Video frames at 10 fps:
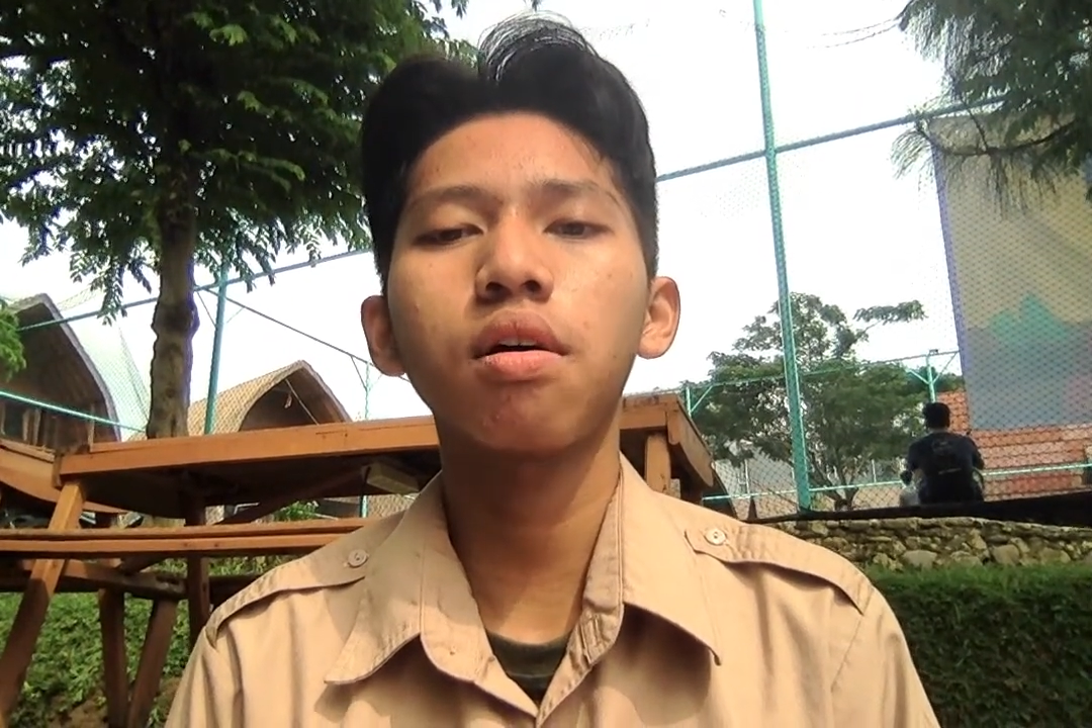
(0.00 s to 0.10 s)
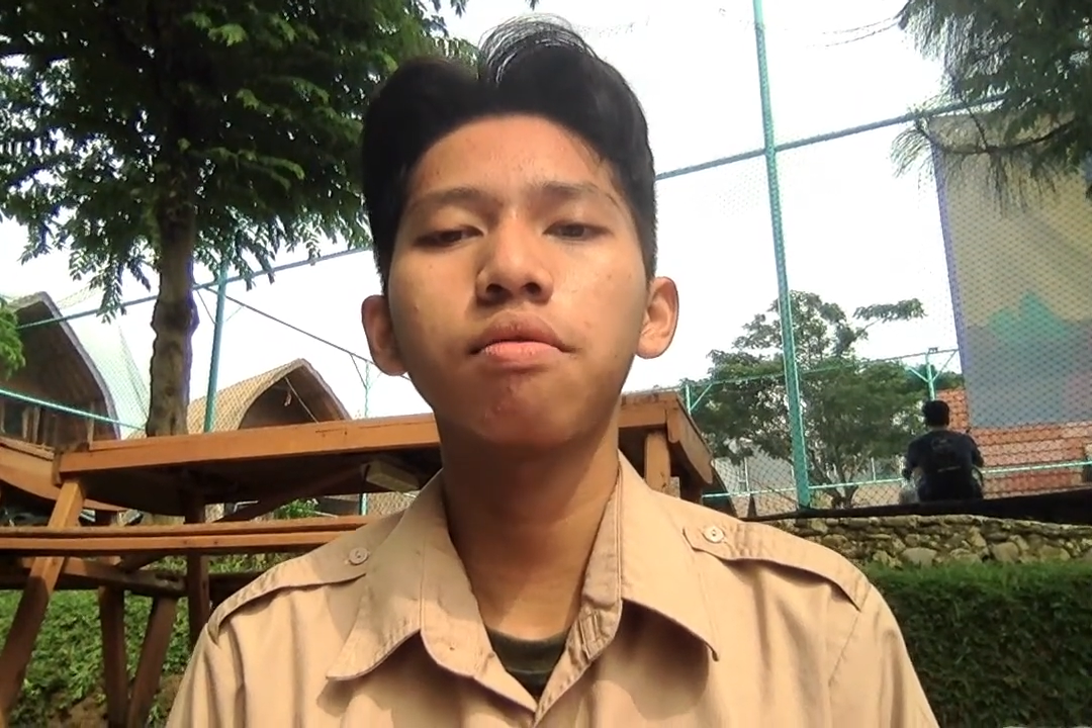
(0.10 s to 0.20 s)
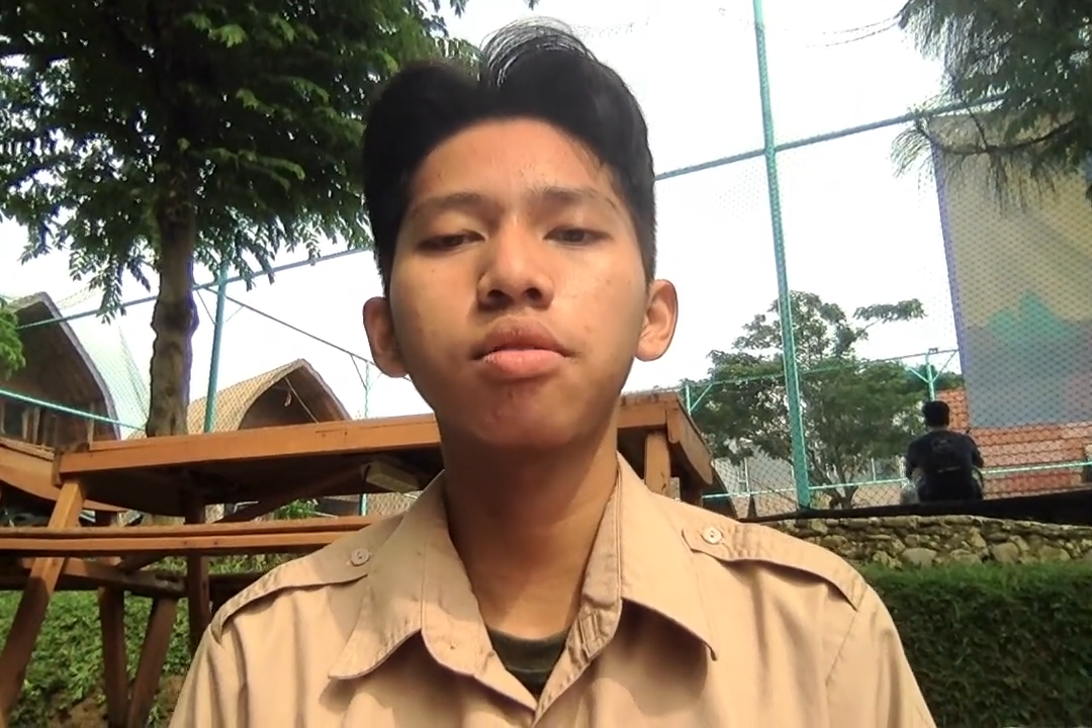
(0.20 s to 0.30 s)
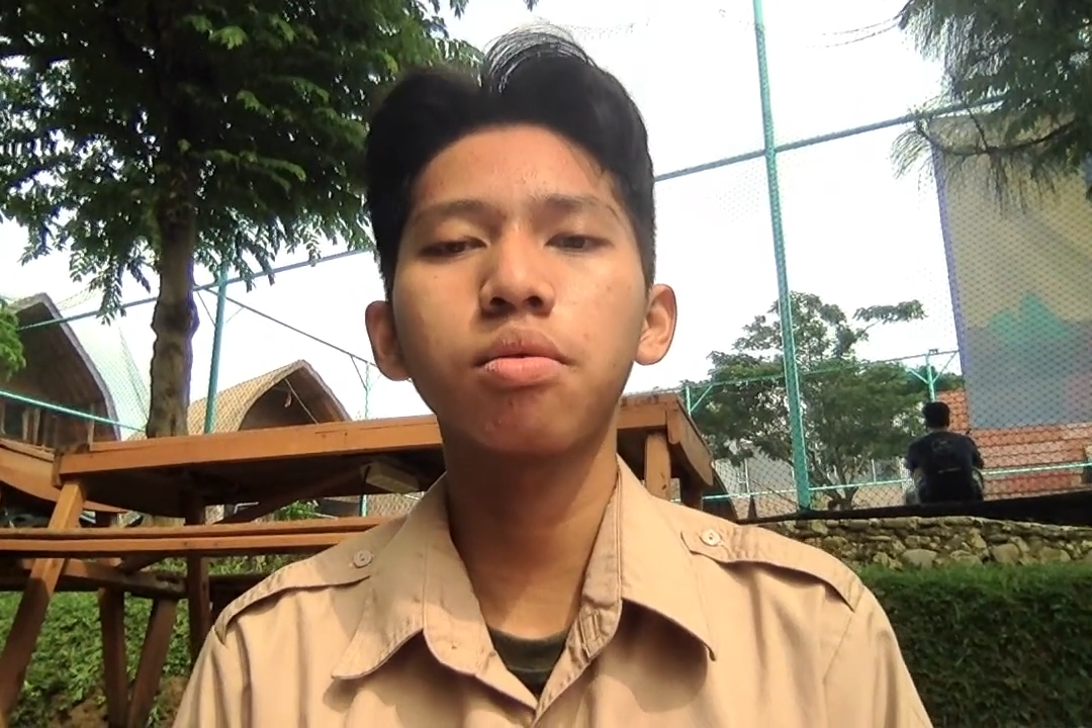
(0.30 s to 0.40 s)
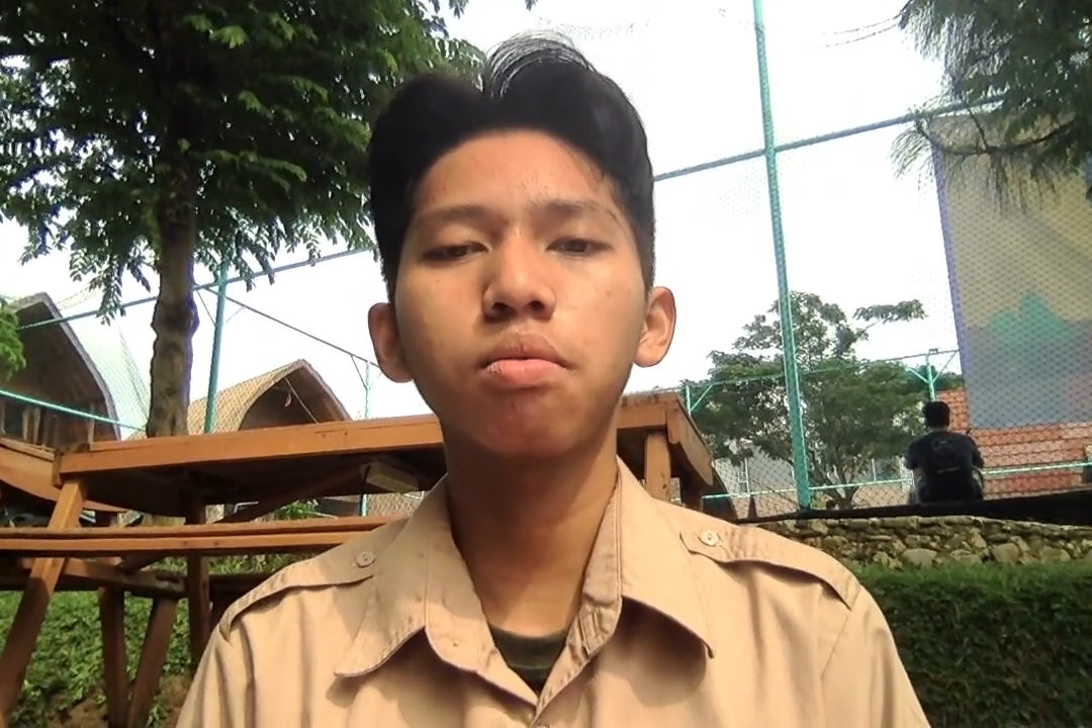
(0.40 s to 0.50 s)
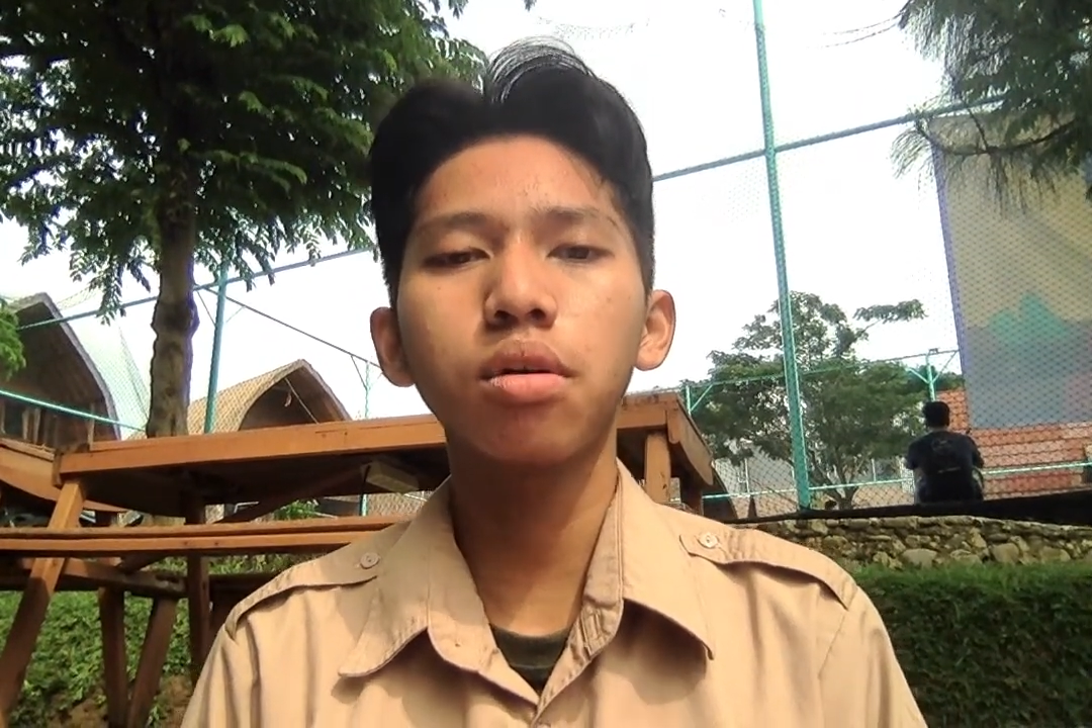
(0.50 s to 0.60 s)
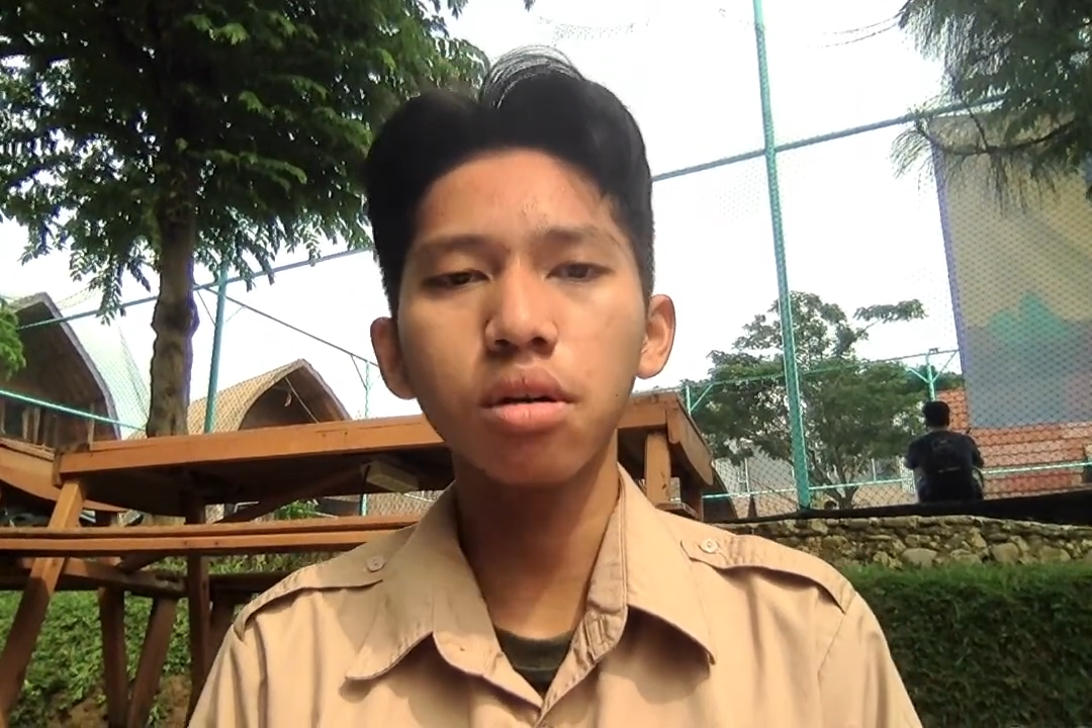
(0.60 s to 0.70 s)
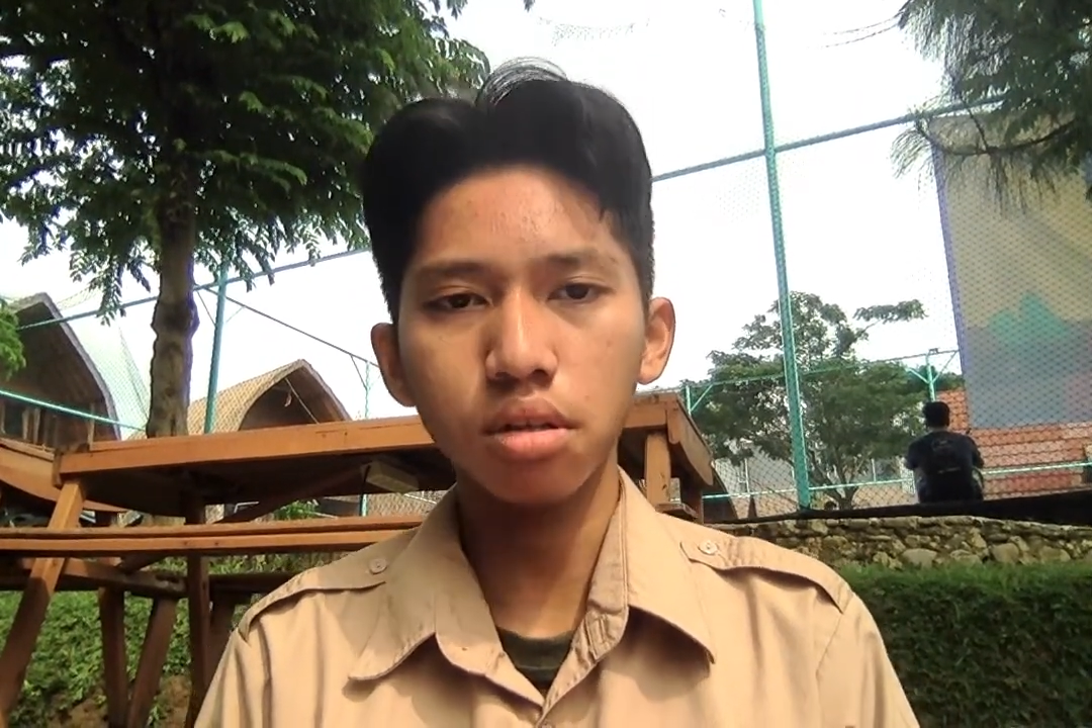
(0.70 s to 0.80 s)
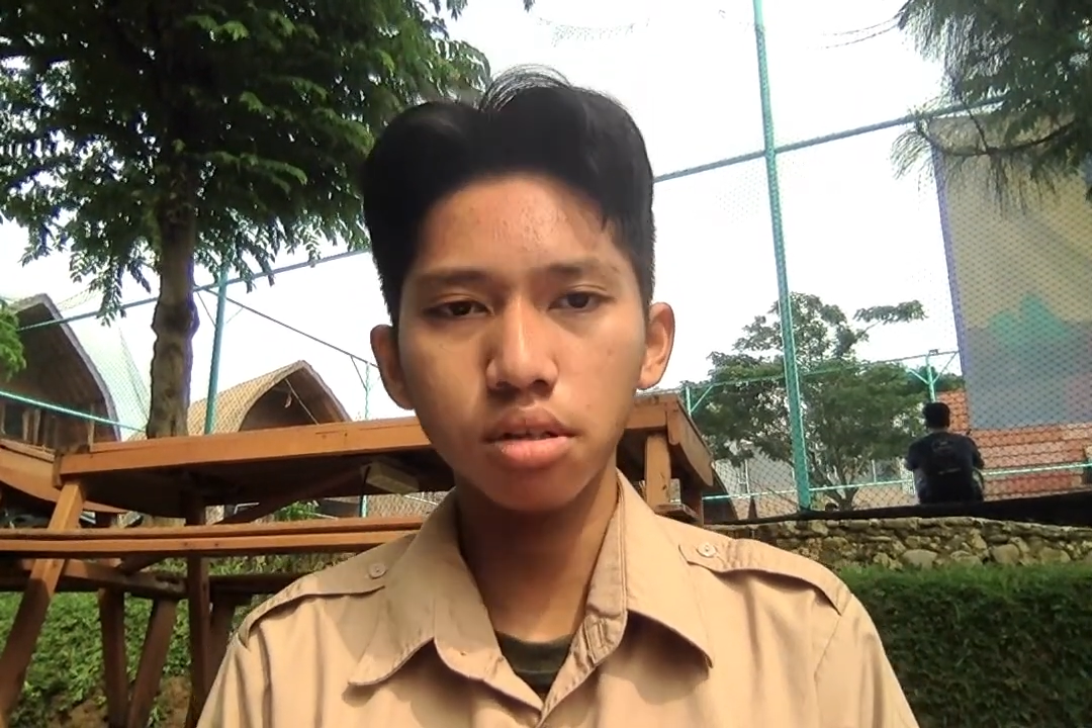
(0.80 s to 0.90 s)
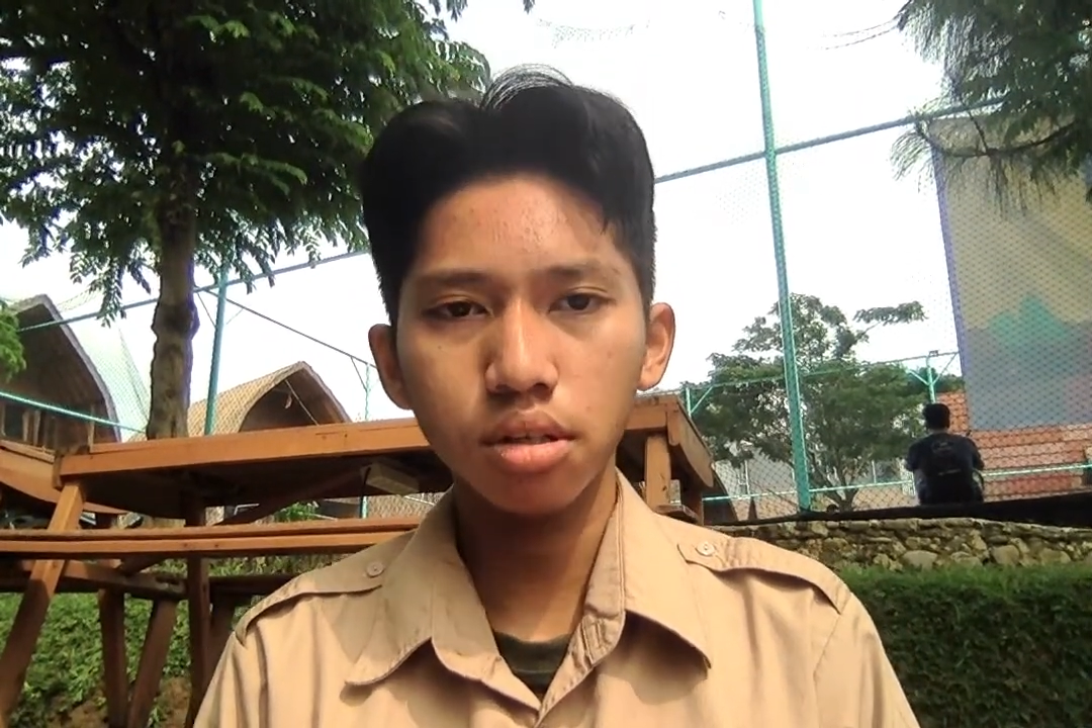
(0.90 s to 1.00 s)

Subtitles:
of the world.